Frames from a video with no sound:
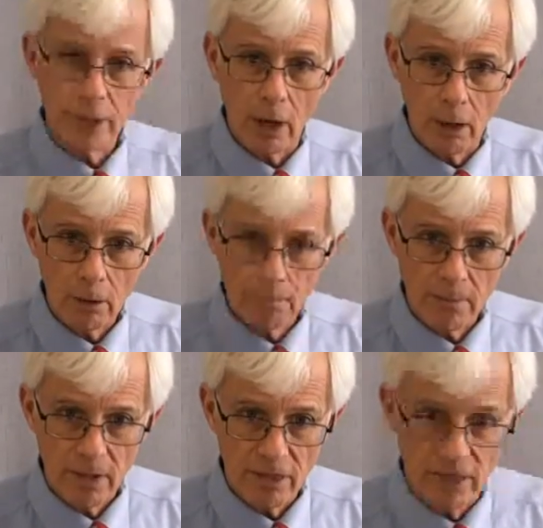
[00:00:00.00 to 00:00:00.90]
harm
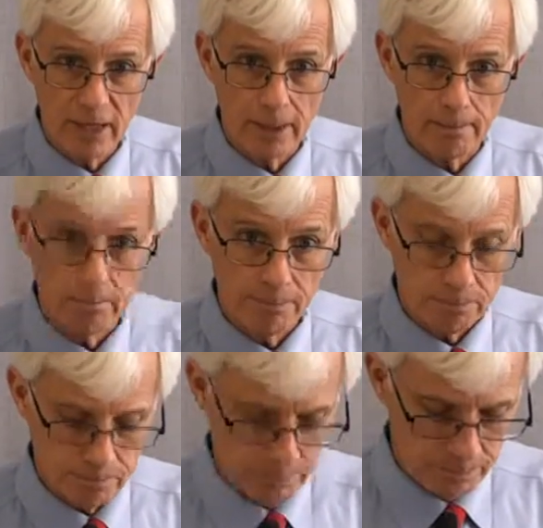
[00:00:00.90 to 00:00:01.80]
them.
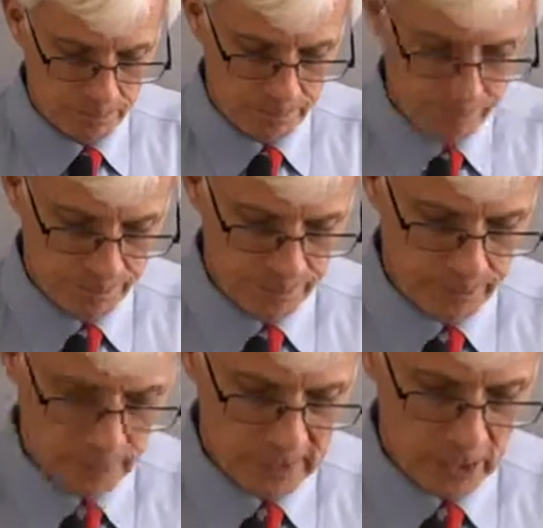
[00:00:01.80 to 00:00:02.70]

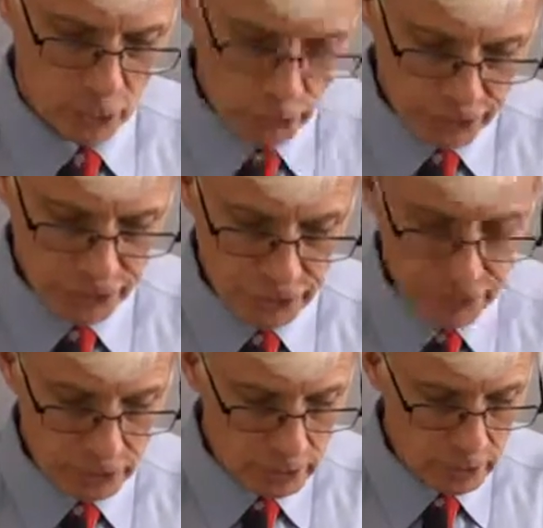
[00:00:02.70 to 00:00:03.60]
Christians are
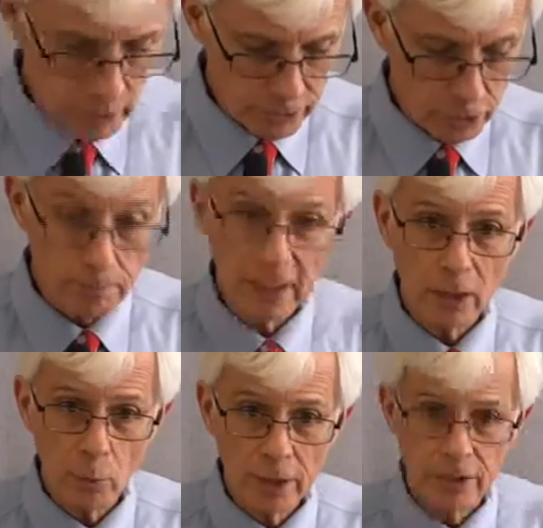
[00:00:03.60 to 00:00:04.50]
called to bear
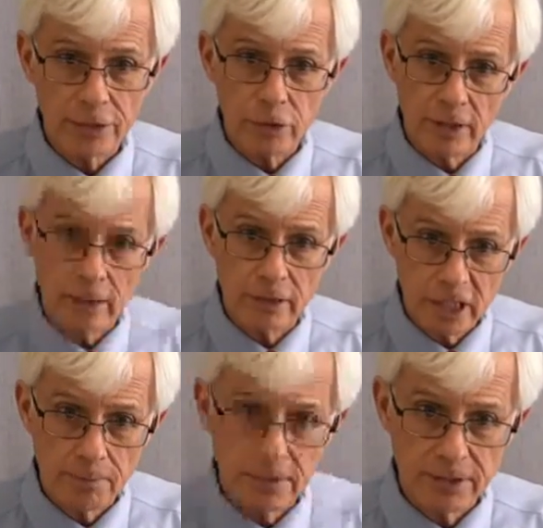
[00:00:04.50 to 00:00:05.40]
witness to their
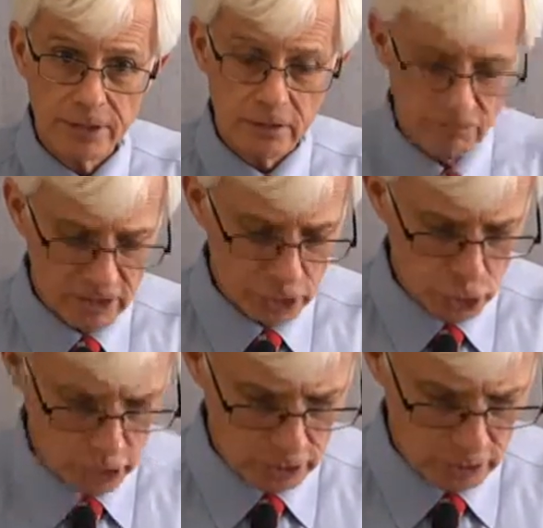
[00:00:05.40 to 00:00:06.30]
deepest
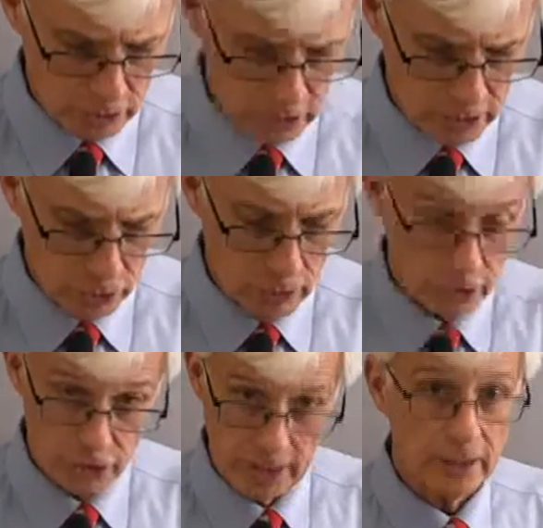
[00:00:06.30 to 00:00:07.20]
convictions,
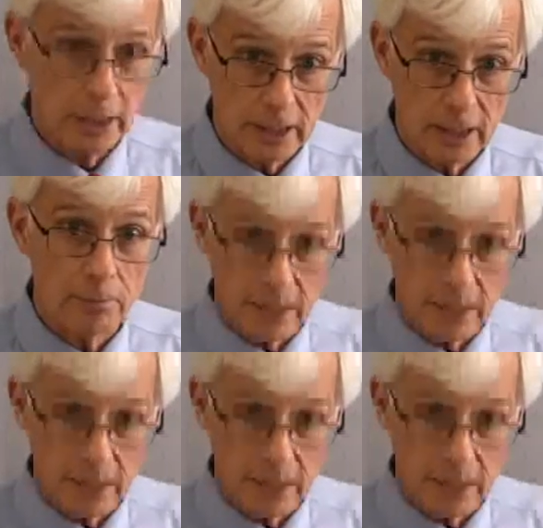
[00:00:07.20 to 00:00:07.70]
gently but